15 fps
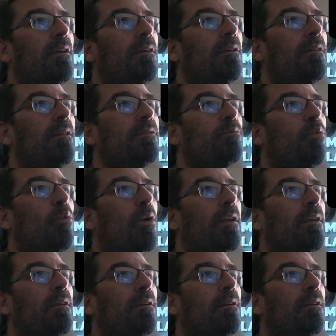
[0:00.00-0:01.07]
At least
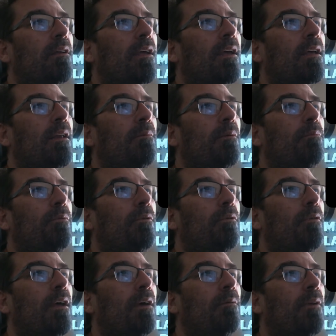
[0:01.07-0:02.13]
one. And I'm going to pull
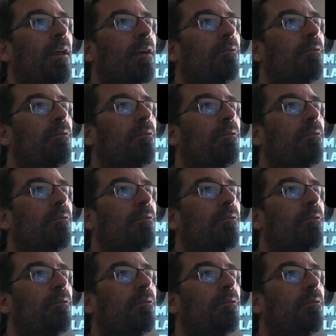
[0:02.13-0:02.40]
that one out